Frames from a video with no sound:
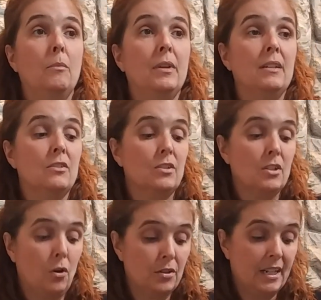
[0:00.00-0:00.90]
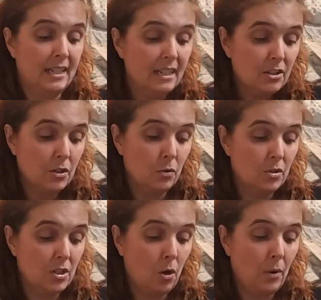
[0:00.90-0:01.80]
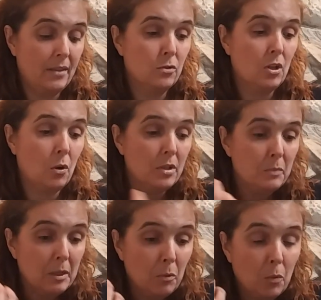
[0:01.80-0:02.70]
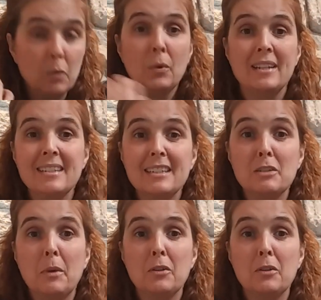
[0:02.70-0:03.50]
is just hard to get into. So, and there's always people where renting's a better